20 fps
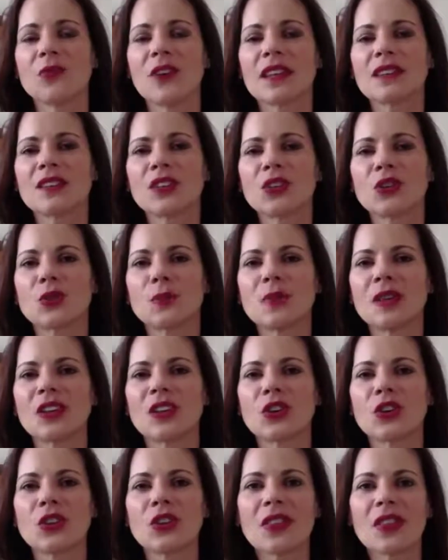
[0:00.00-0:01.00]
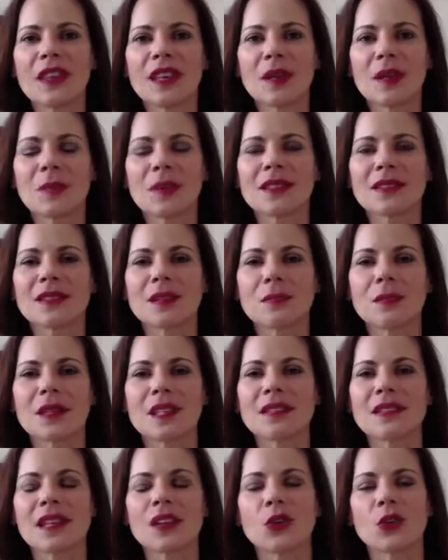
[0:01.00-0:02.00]
In fact, it could be a good thing because it
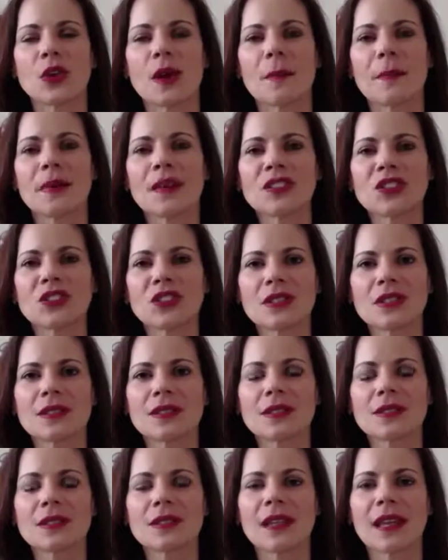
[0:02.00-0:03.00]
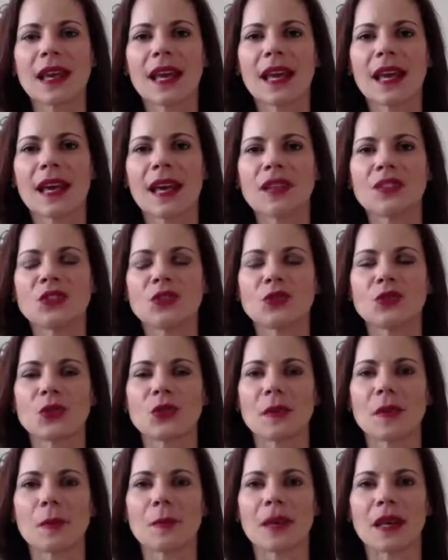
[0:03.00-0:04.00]
means that you're ambitious and you're
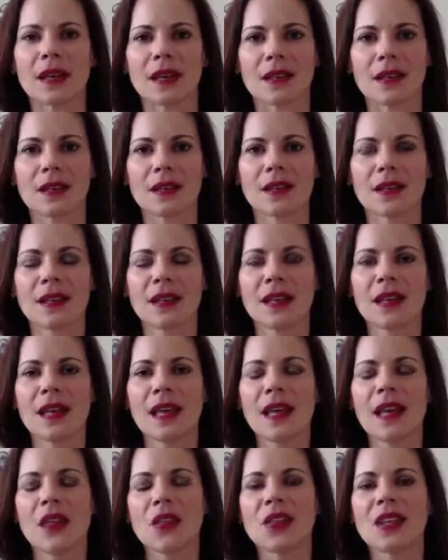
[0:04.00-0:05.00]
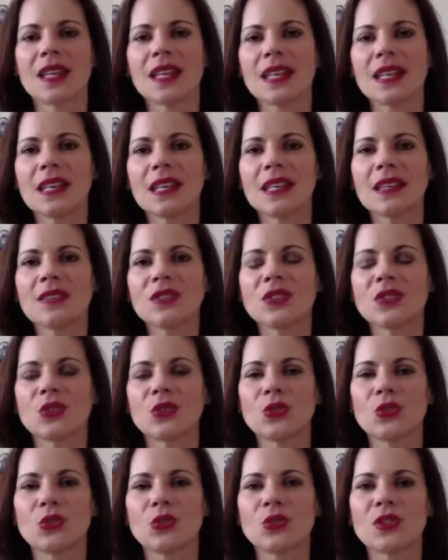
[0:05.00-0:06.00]
dreaming big. The key
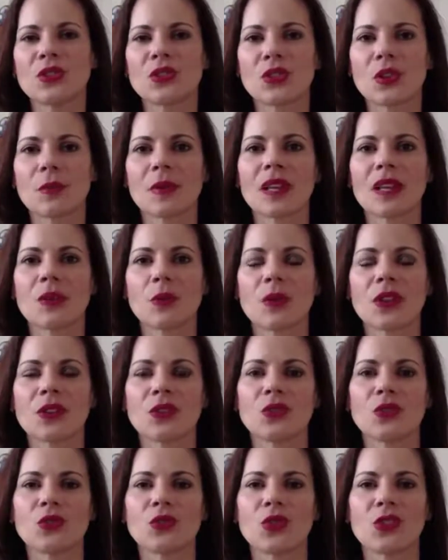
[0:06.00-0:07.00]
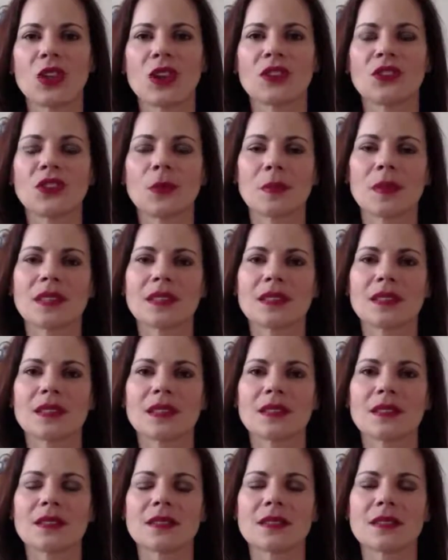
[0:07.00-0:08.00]
to determining whether you should launch a
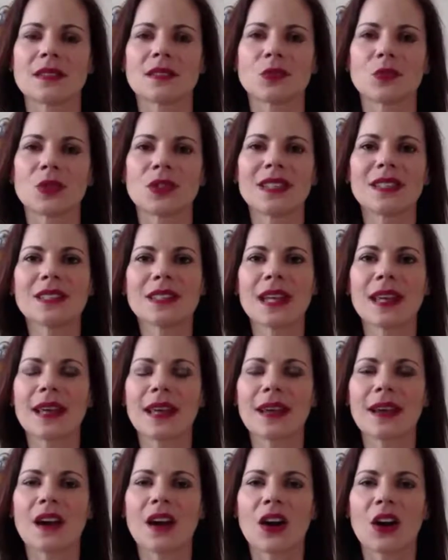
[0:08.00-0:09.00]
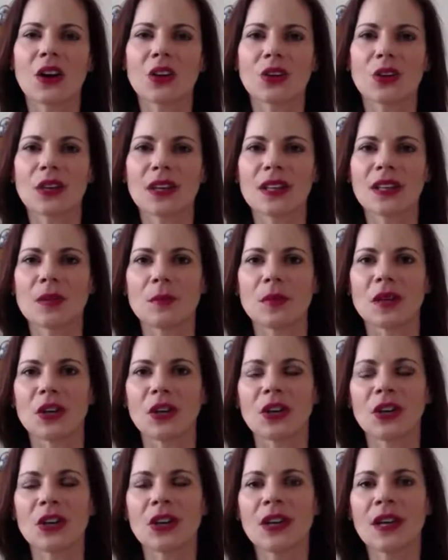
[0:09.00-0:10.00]
business is really taking a hard look in the
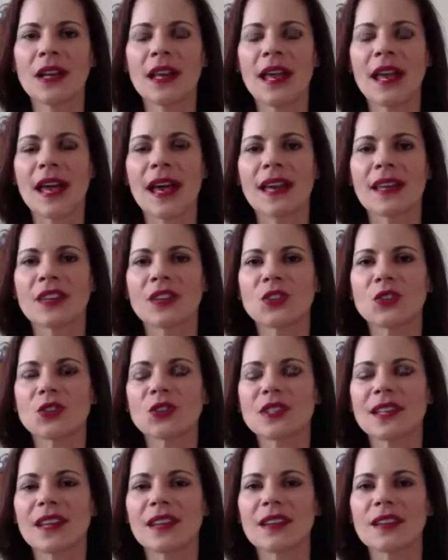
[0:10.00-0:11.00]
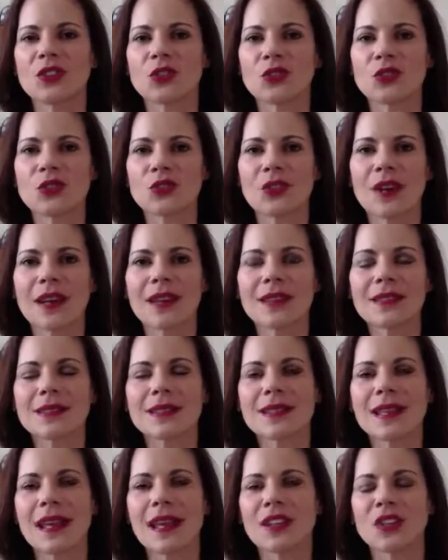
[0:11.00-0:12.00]
mirror and understanding your
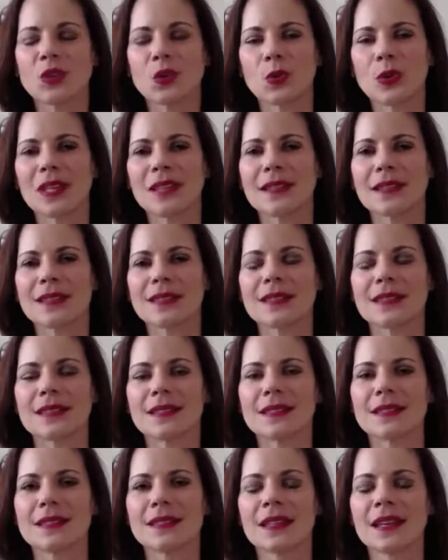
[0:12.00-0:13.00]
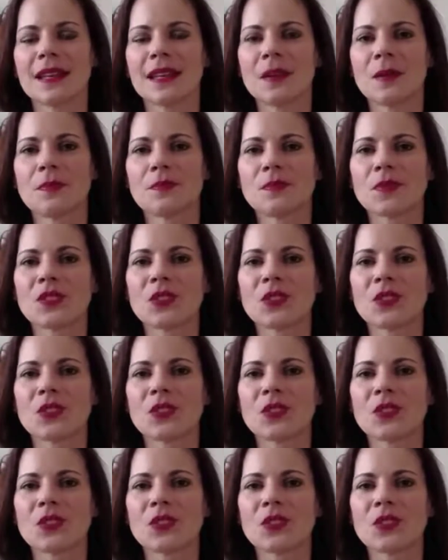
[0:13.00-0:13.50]
strengths and your weaknesses.